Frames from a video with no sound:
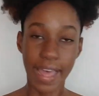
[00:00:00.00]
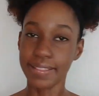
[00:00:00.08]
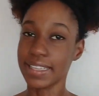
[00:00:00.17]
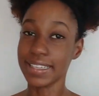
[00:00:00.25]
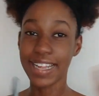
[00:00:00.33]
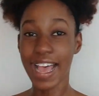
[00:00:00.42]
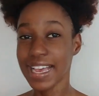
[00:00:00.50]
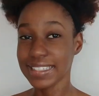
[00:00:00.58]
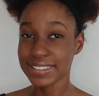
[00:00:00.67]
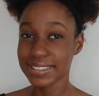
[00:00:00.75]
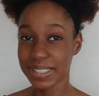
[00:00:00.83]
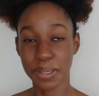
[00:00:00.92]
And the
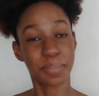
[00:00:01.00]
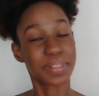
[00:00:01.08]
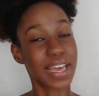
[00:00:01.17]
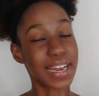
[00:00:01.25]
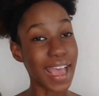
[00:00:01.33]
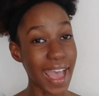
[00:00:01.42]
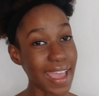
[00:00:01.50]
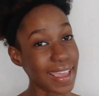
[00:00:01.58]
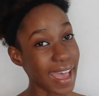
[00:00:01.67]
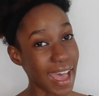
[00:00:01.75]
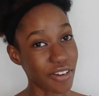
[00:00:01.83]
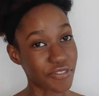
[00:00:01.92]
last tip that
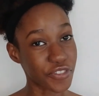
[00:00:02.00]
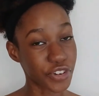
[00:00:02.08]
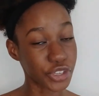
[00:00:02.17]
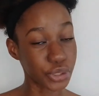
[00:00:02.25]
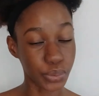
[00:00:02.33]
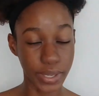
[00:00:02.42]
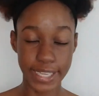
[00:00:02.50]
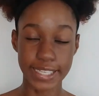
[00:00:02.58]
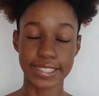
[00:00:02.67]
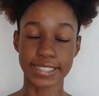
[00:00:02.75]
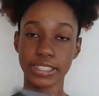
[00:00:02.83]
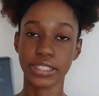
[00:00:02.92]
I have for you
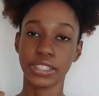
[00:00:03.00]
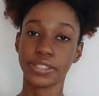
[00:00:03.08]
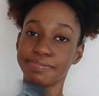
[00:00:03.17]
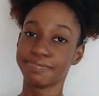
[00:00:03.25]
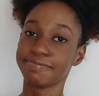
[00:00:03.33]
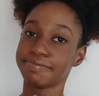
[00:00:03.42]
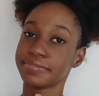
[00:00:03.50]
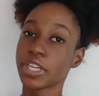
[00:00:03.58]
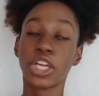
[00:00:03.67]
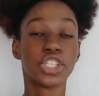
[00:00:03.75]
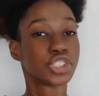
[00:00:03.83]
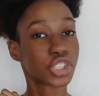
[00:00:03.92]
is
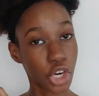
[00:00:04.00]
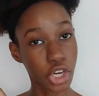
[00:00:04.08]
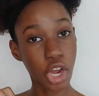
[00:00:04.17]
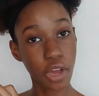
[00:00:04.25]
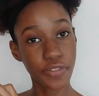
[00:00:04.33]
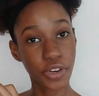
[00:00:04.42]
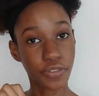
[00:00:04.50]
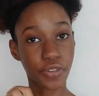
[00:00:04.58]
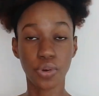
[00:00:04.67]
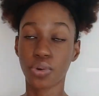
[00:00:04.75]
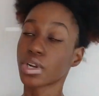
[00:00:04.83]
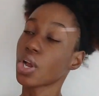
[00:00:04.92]
turn off your
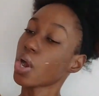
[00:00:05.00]
phone